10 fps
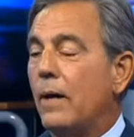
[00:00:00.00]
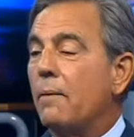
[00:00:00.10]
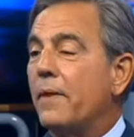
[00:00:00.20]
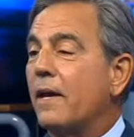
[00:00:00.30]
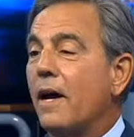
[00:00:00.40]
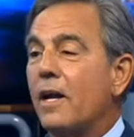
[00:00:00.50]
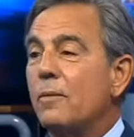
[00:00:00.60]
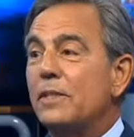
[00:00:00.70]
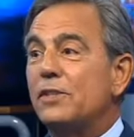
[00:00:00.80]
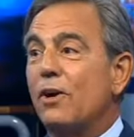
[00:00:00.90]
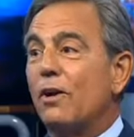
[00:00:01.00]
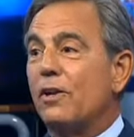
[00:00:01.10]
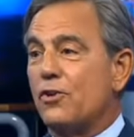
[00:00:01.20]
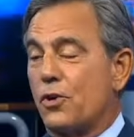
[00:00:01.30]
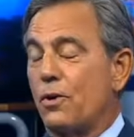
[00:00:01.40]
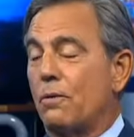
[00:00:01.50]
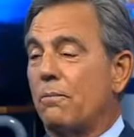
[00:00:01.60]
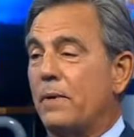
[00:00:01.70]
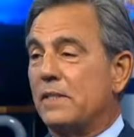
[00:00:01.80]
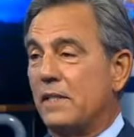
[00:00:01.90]
Well, the economy is starting to
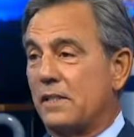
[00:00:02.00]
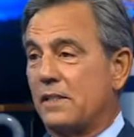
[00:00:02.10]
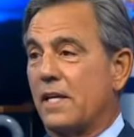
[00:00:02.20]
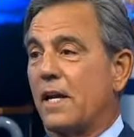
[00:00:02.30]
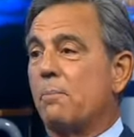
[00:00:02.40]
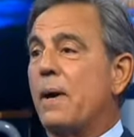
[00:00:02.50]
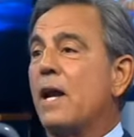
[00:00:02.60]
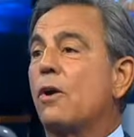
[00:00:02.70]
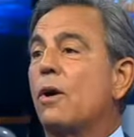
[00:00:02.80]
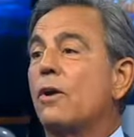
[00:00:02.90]
churn, business is getting better,